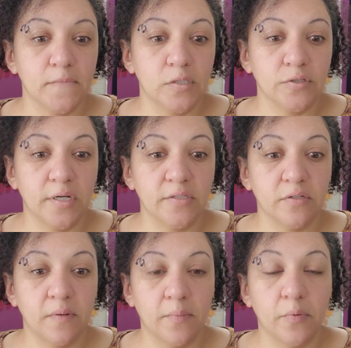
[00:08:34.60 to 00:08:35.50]
Trying to
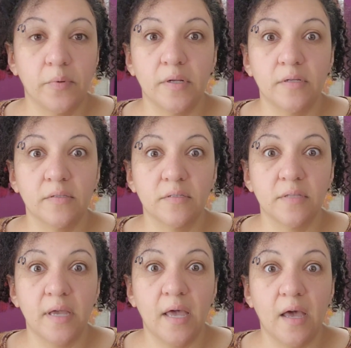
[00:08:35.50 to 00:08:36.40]
remember what else they
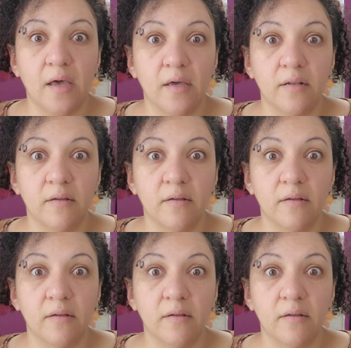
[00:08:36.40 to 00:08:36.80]
had.